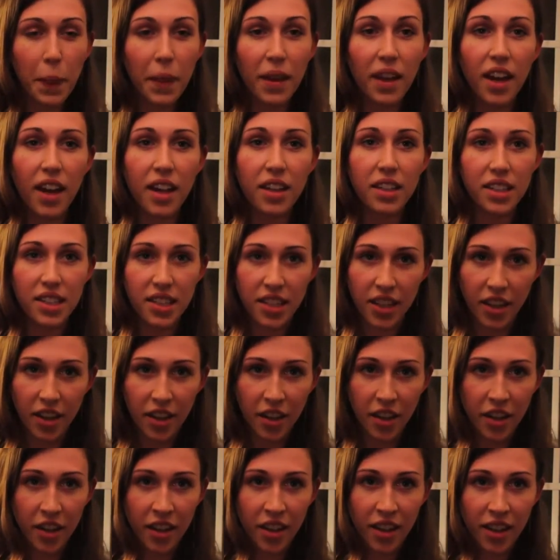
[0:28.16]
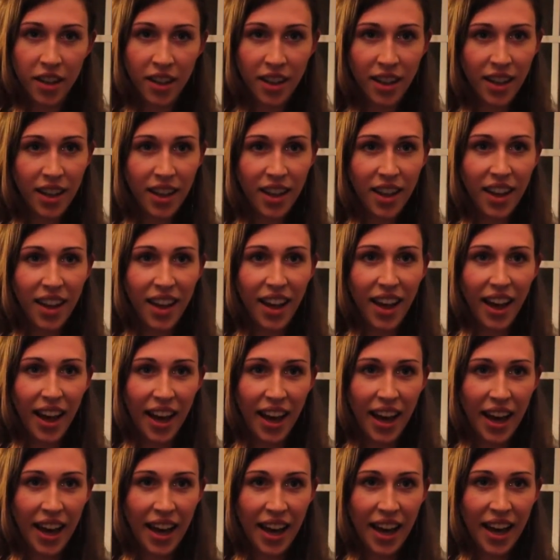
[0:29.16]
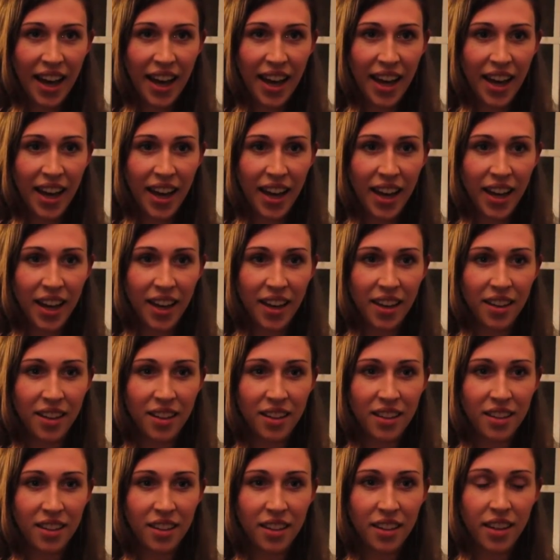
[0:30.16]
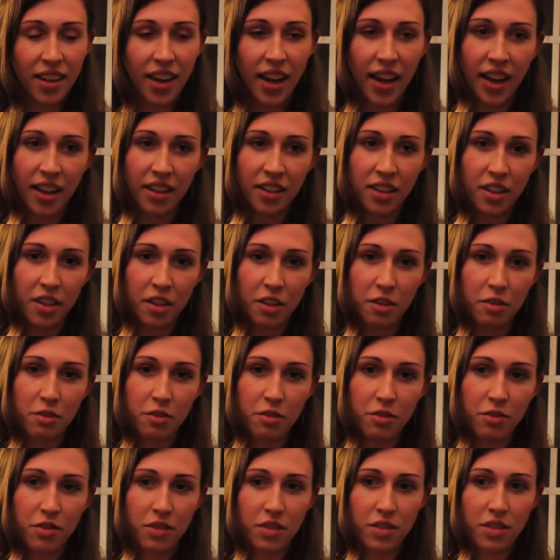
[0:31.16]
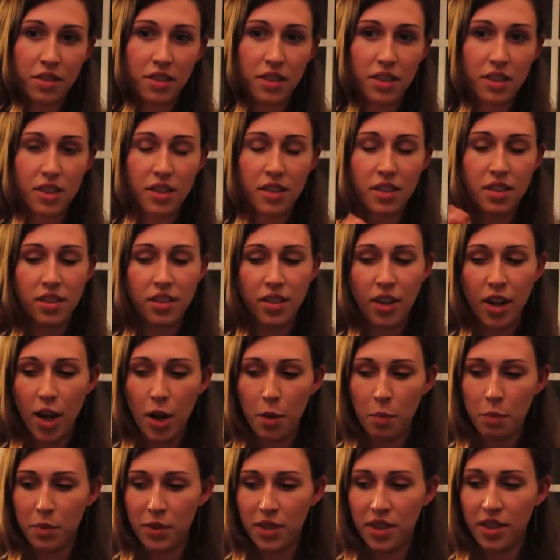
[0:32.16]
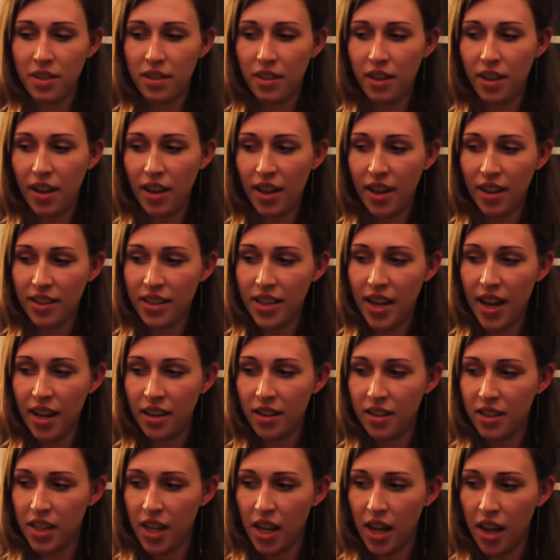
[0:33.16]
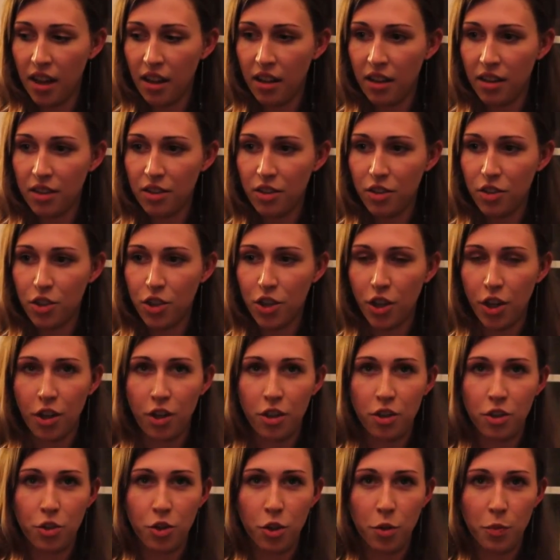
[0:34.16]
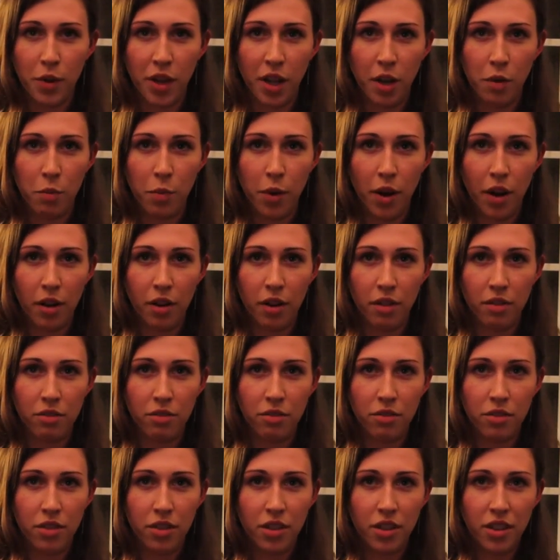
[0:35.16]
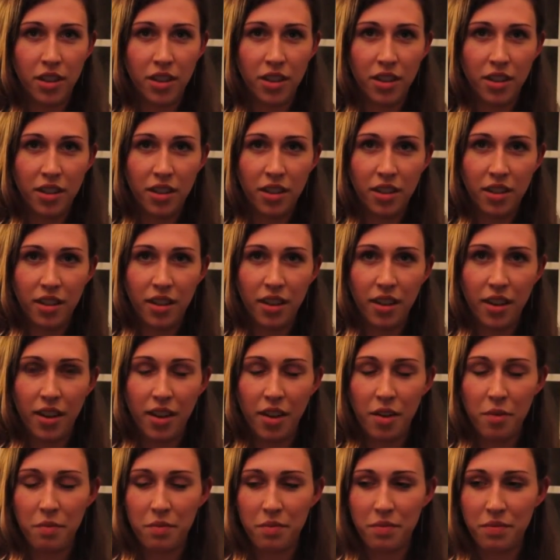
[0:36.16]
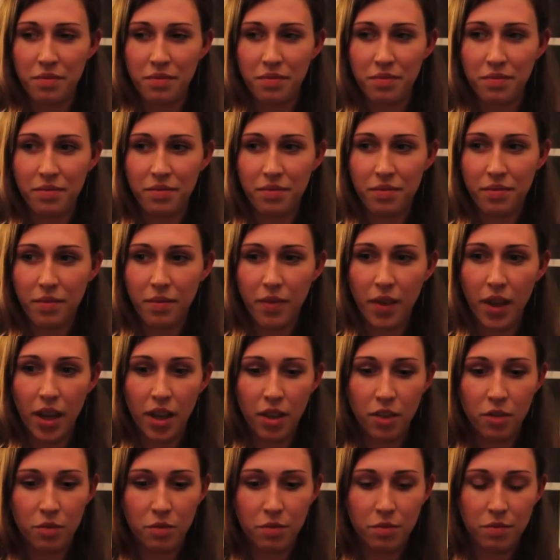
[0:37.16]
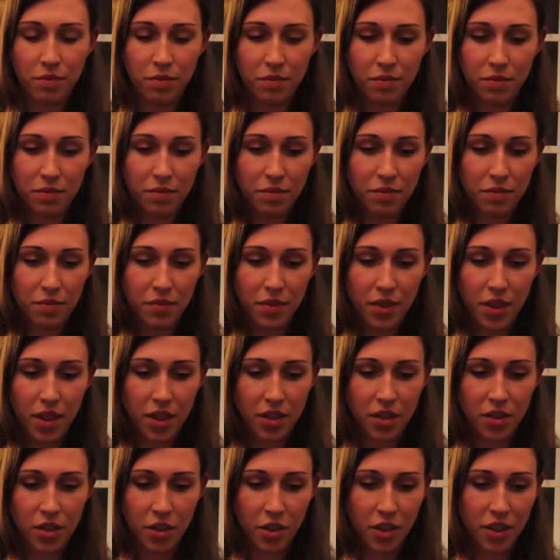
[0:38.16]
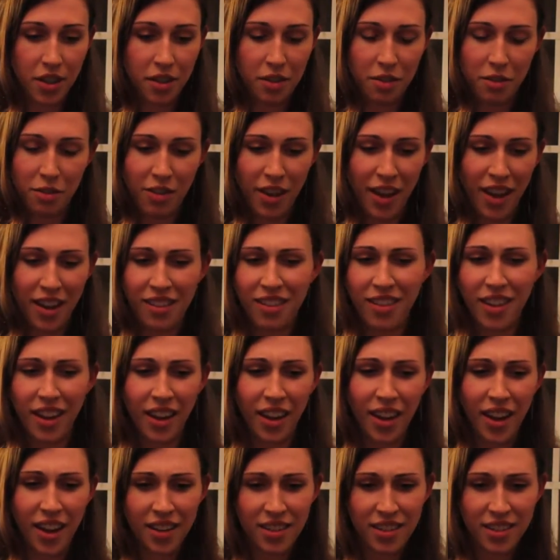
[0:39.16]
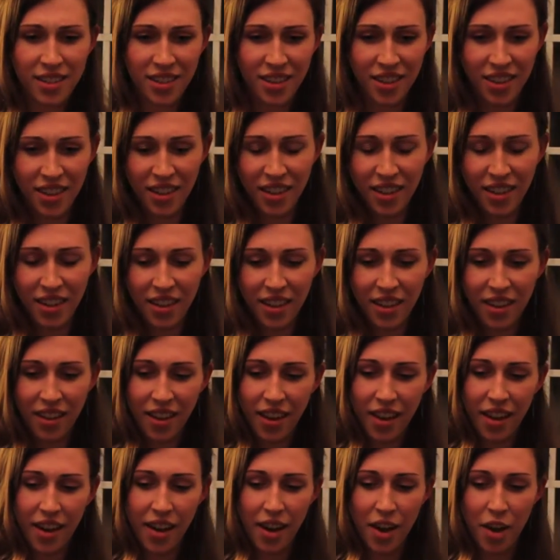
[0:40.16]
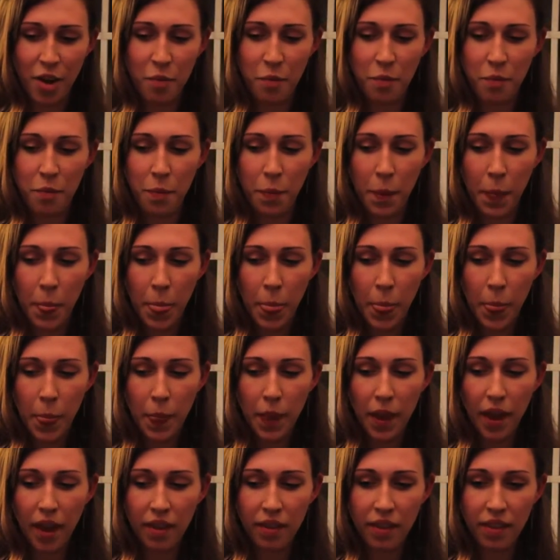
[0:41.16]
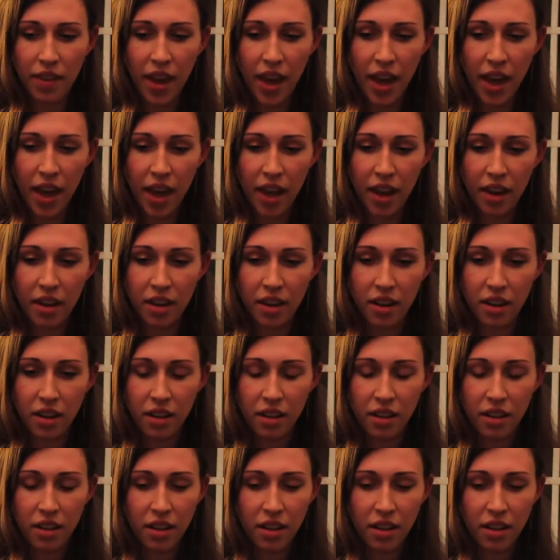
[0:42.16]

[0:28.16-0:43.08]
until I kind of stopped attending church or being part of a certain faith, I guess, and then